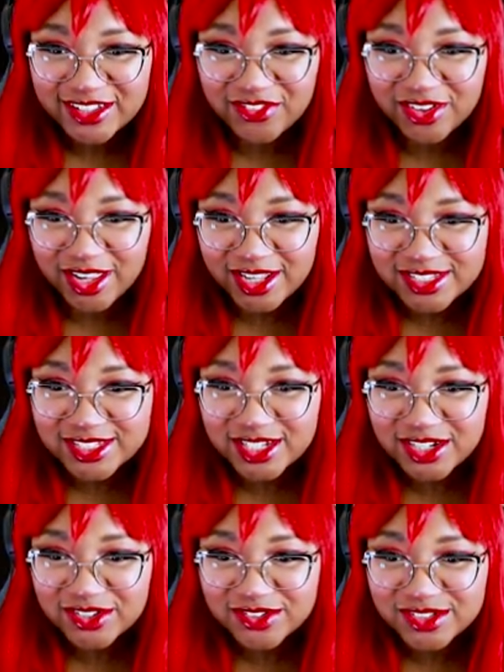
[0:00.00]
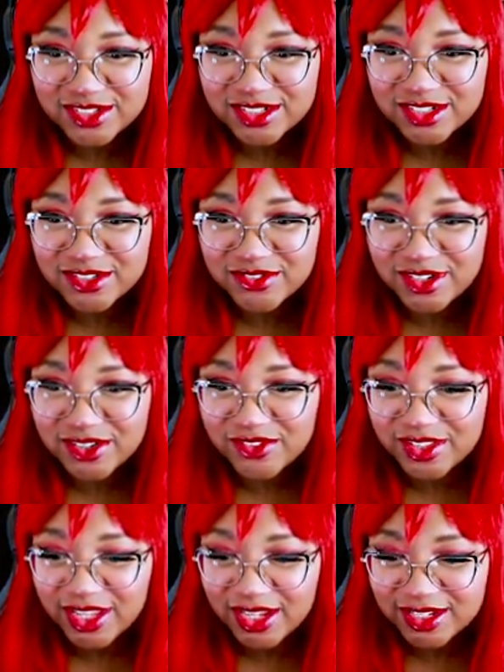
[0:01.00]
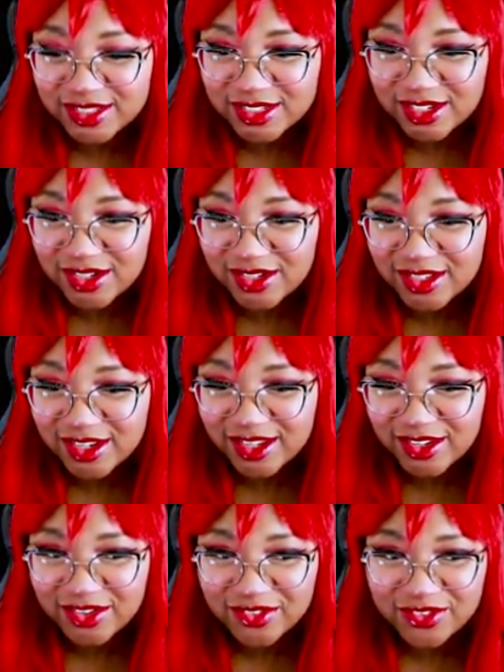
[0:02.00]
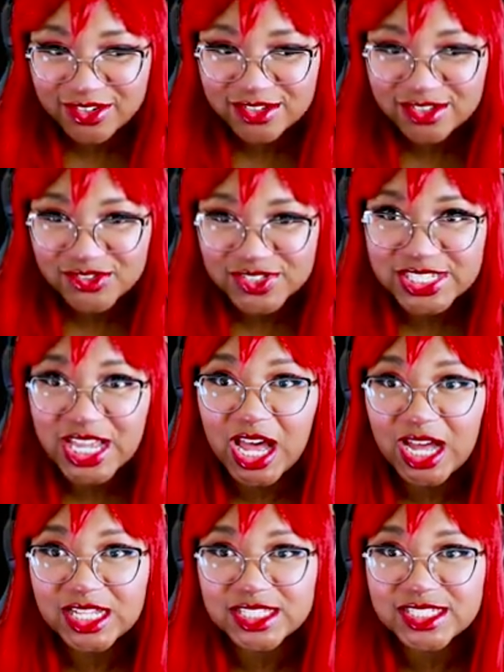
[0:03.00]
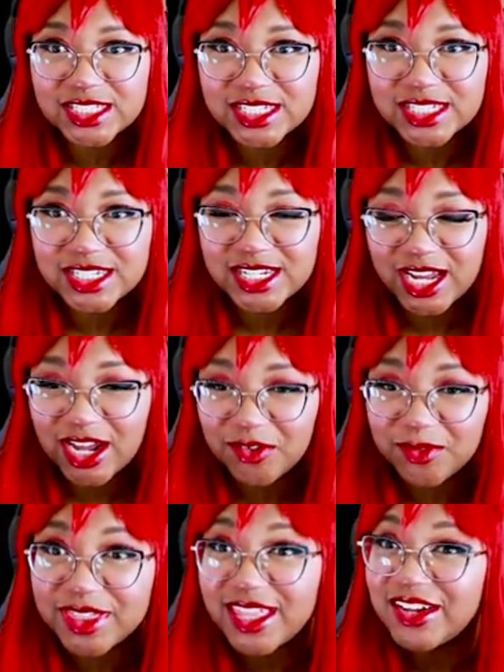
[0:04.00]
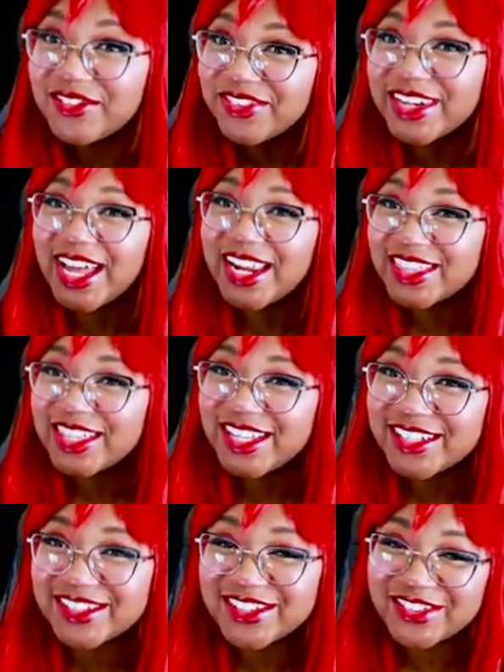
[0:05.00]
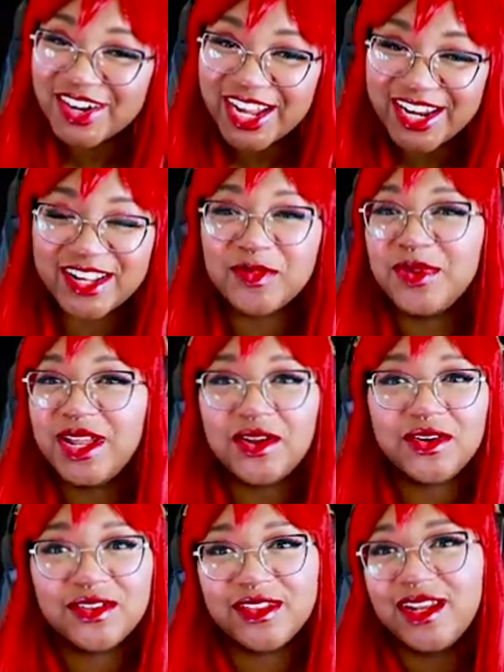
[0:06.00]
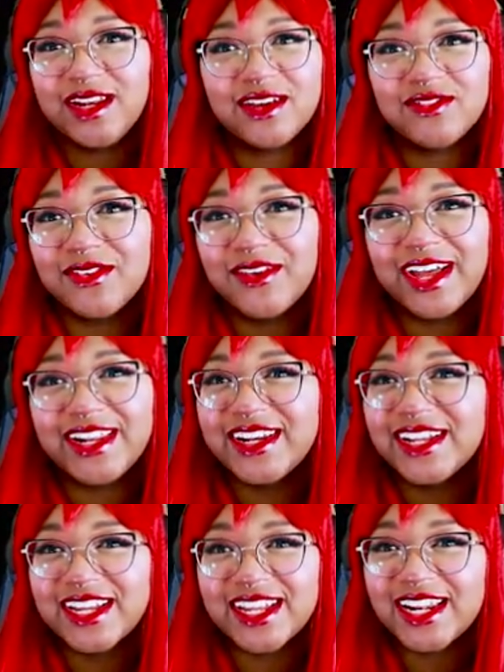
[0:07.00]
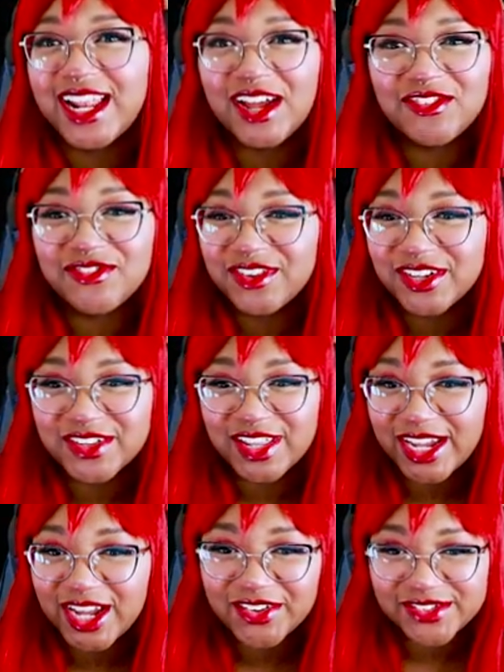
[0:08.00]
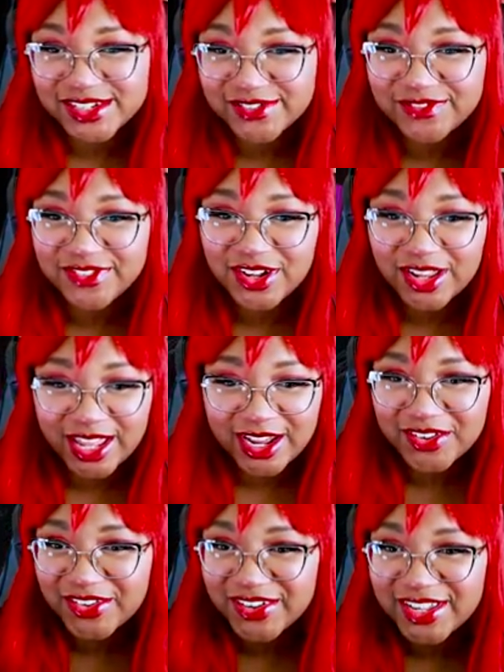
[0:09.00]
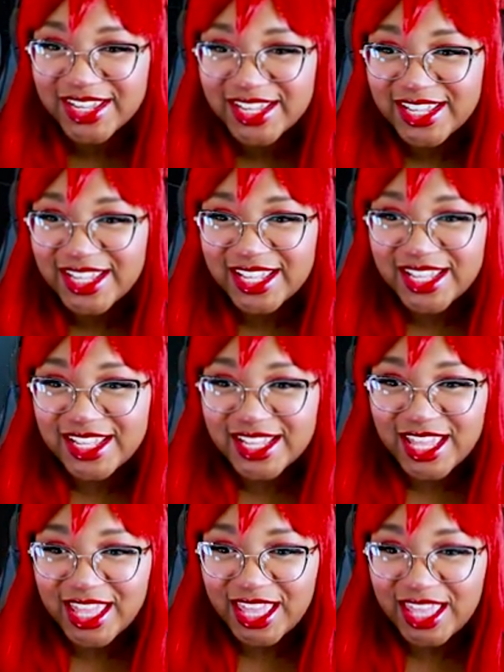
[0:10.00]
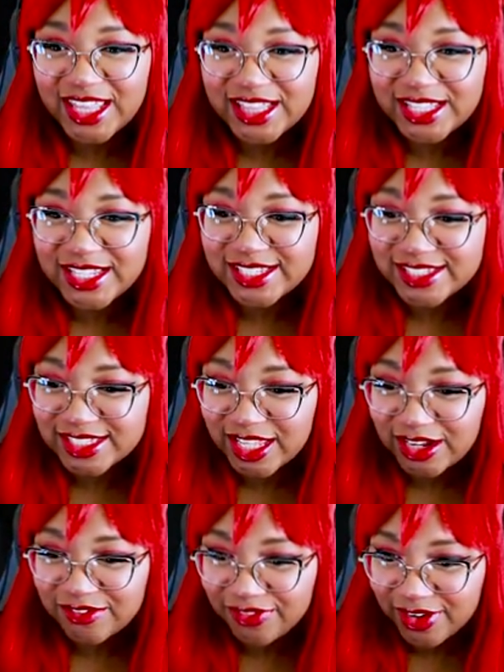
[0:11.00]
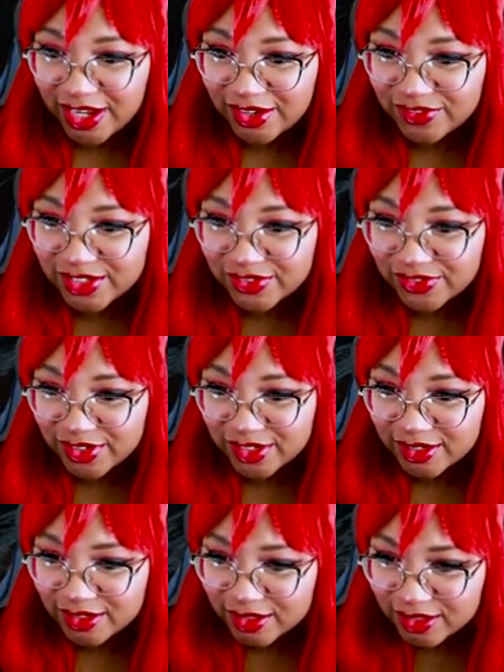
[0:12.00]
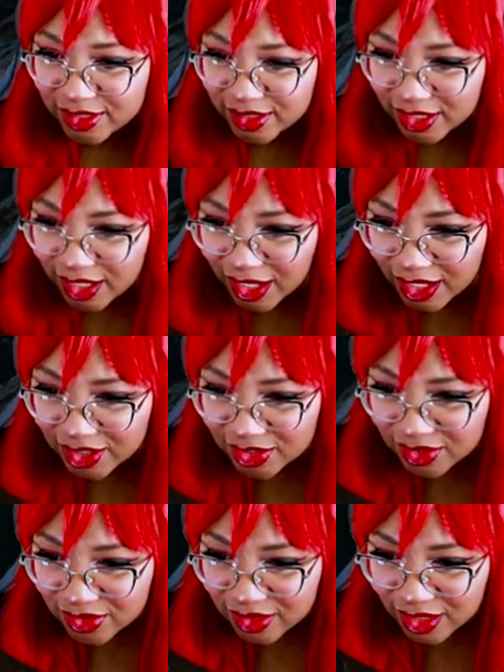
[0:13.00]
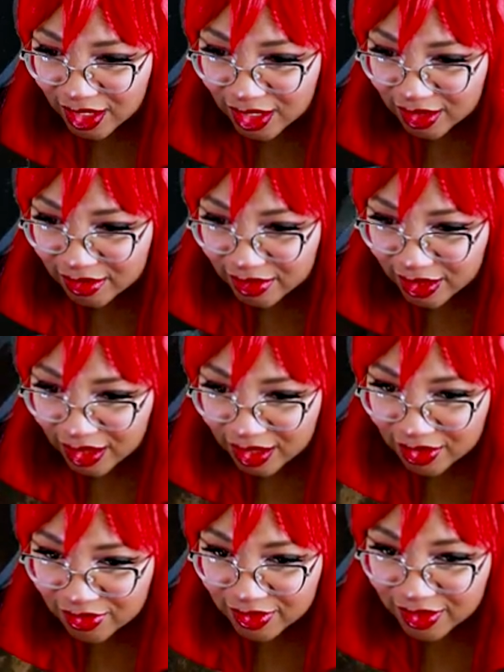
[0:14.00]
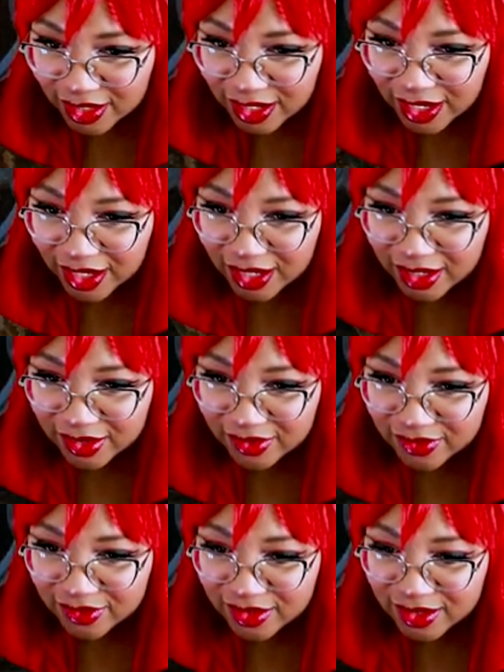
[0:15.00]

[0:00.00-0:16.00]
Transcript: Velocicoaster, whatever the heck it's called at Universal, was constantly down. We thankfully got a chance to ride it, but I don't know that I'd ever ride it again. I felt like I was gonna fall out at least like 5 different occasions. The heck is that? Those look like eyes.